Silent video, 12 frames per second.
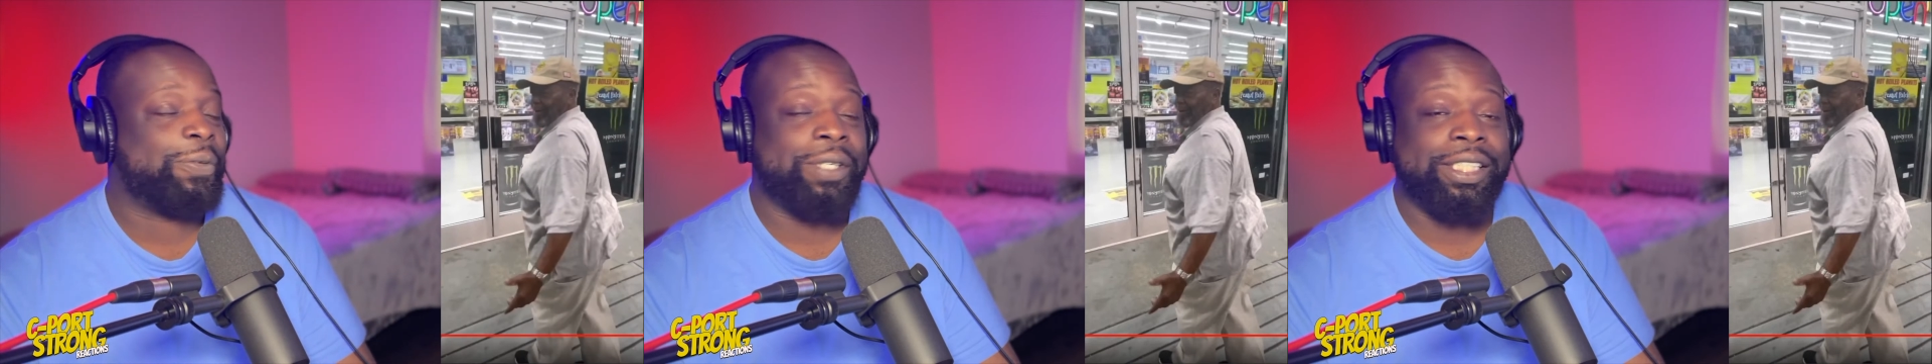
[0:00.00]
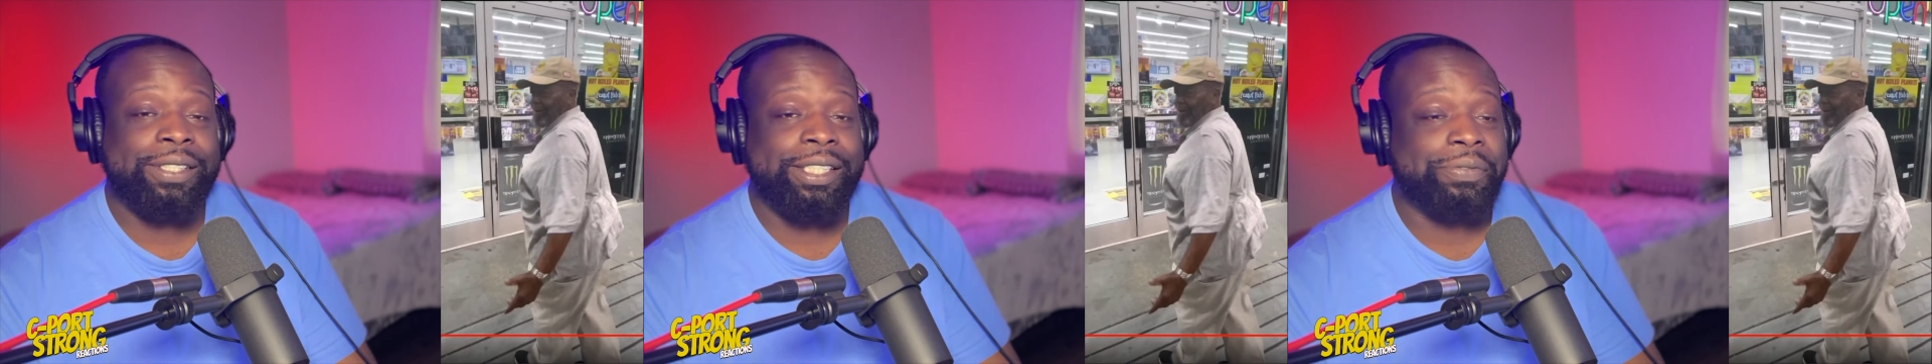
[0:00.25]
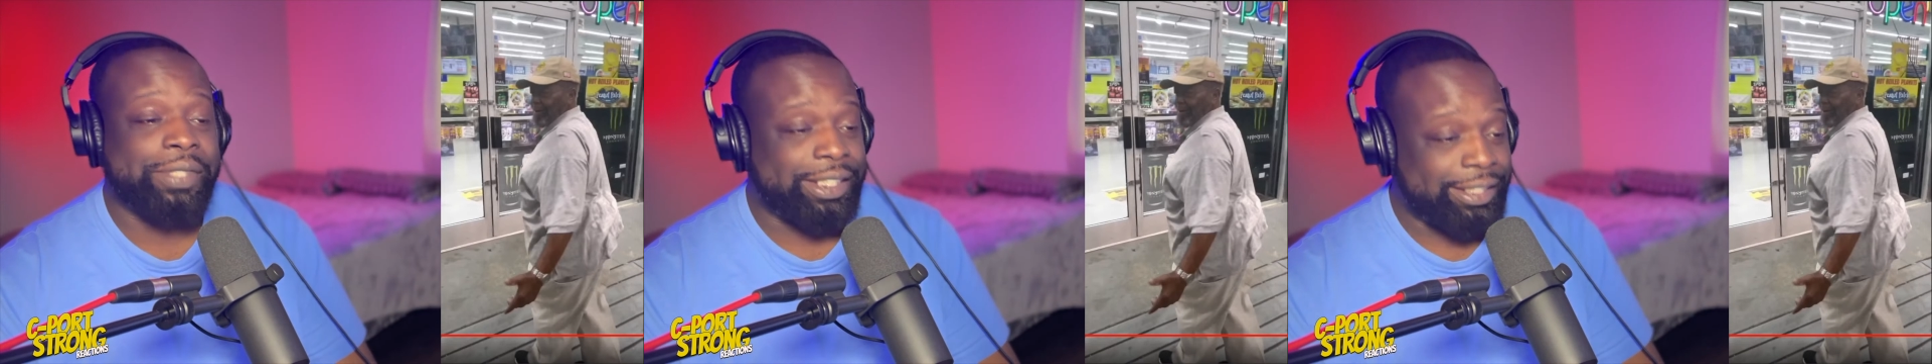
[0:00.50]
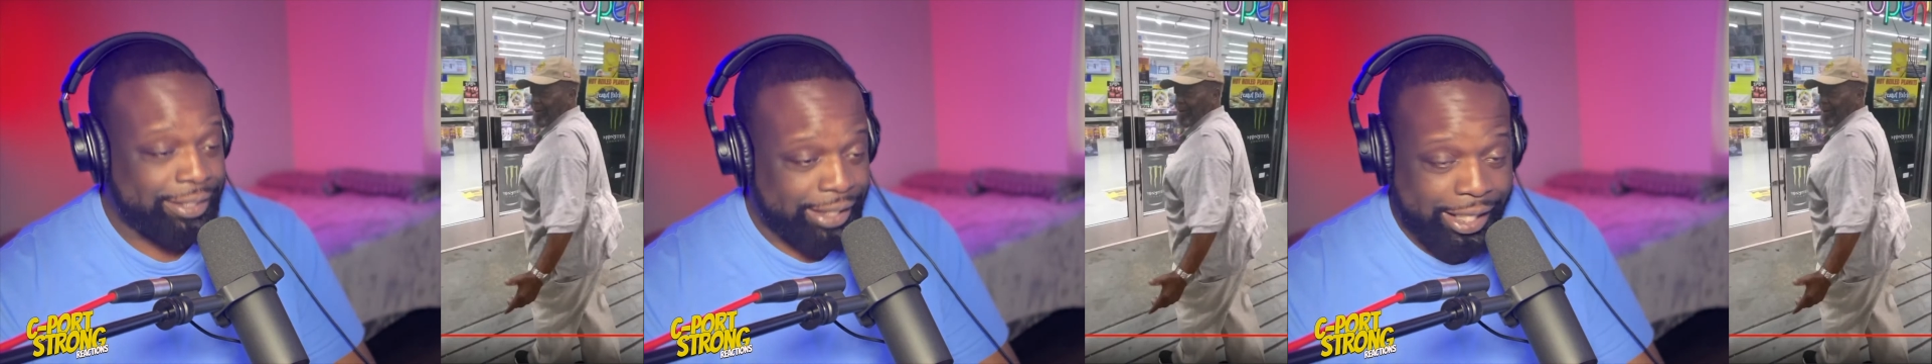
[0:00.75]

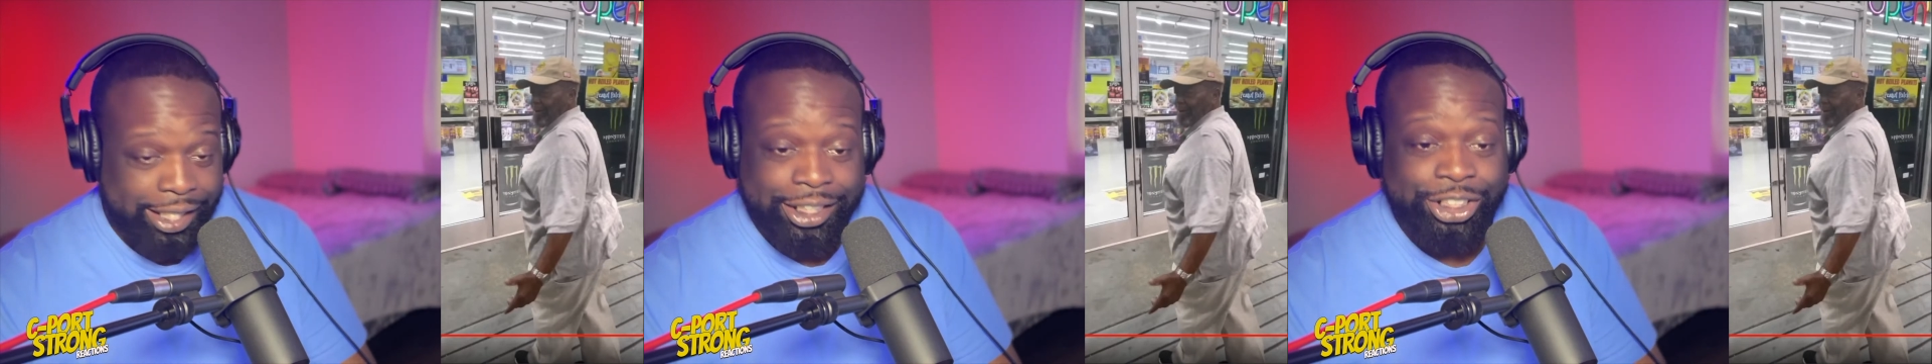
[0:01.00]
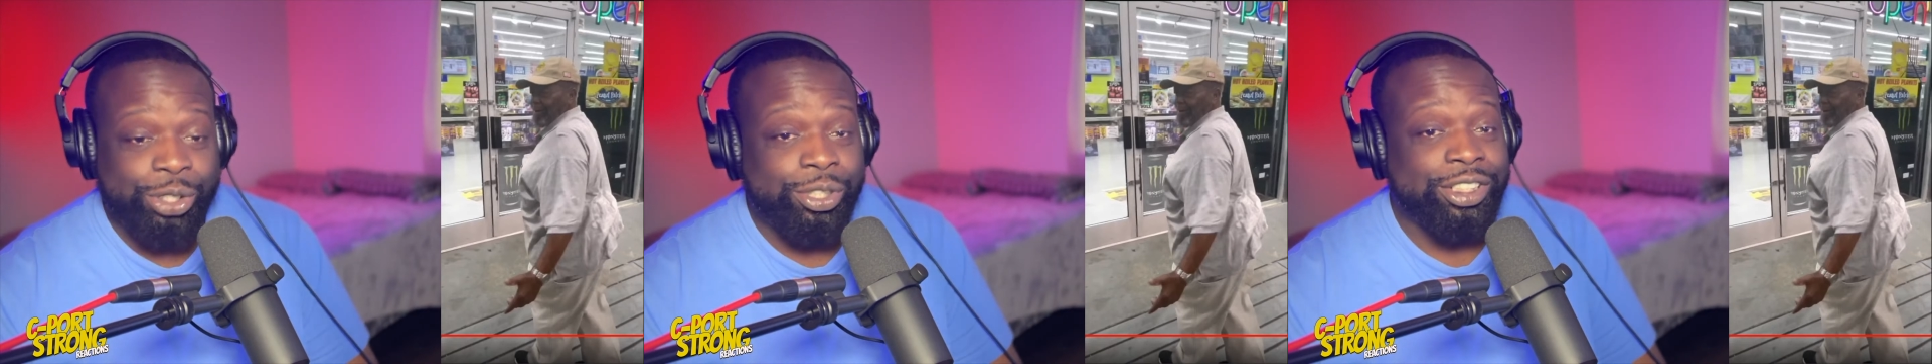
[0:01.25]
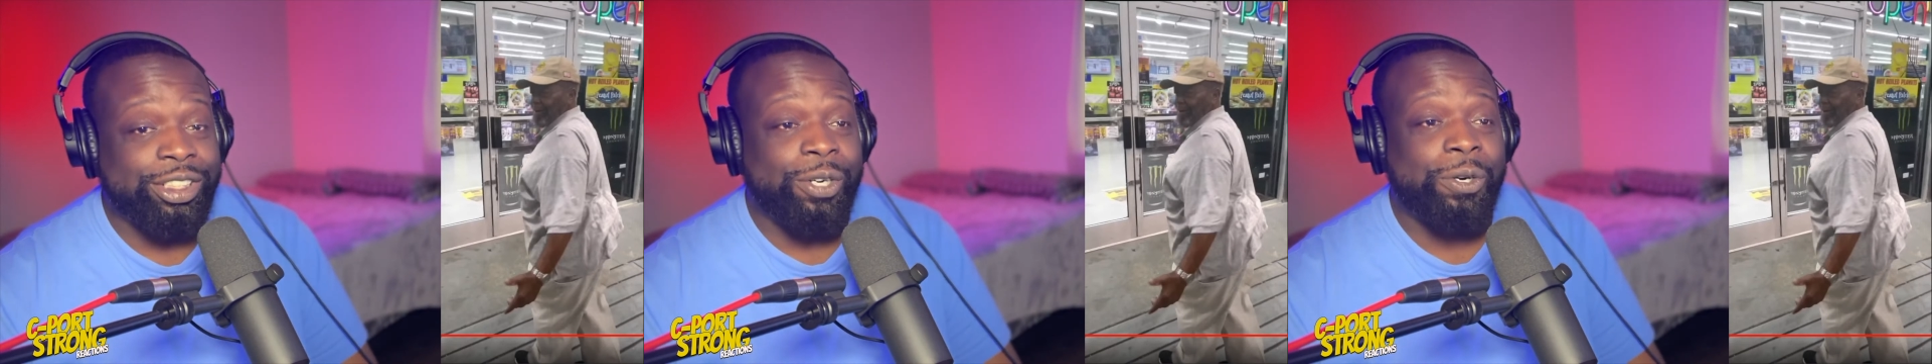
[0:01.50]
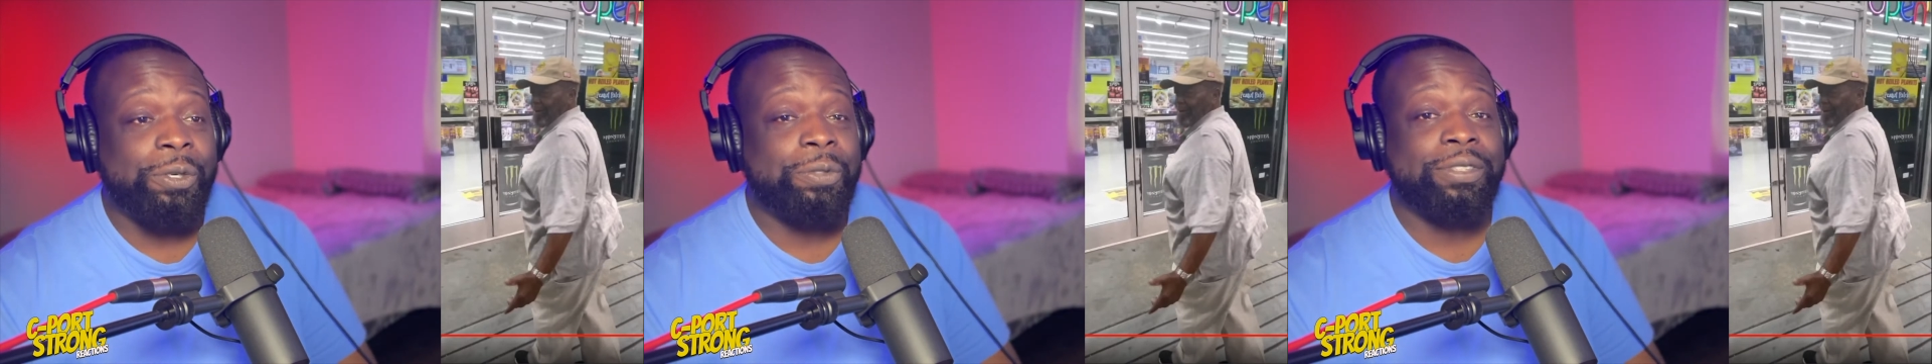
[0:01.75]
We that nigga showed us the
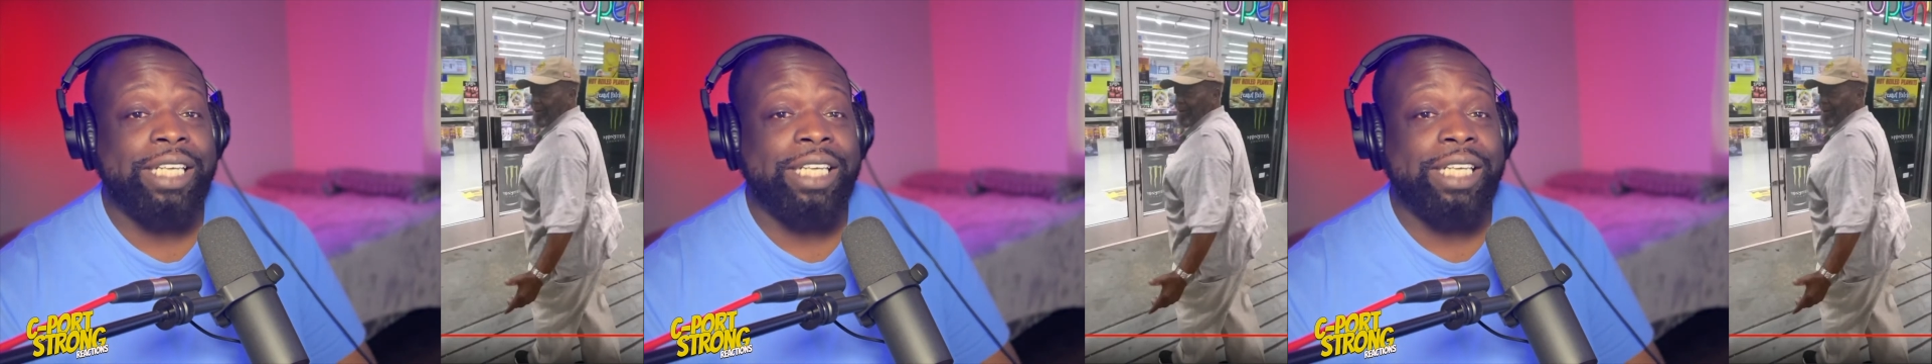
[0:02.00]
whole